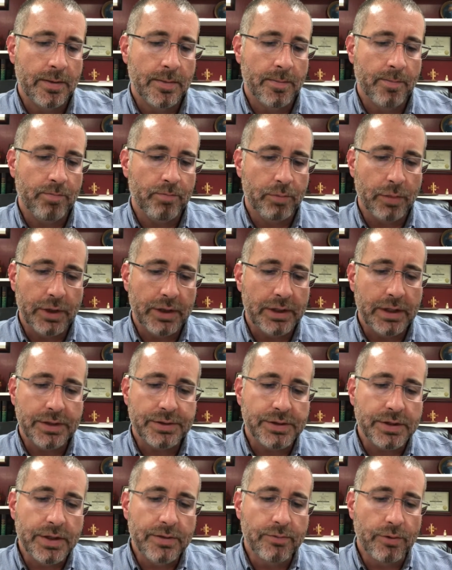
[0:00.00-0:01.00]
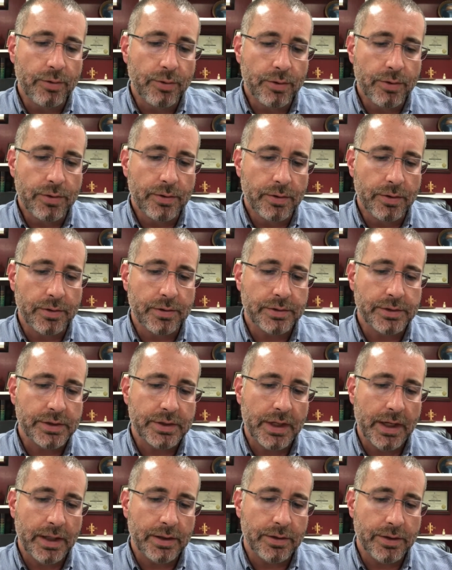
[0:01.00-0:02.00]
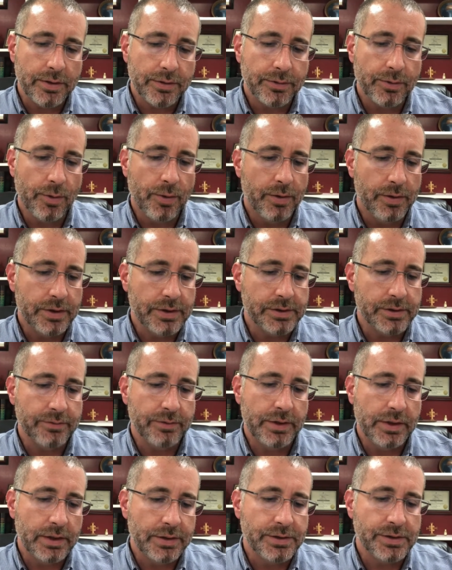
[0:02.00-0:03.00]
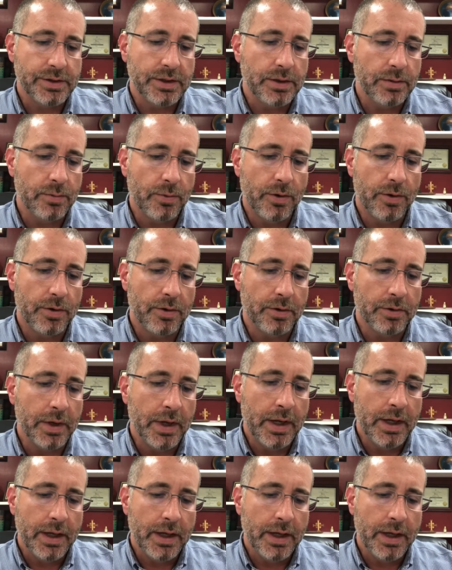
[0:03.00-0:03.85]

but against evil rulers and the authorities of the unseen world,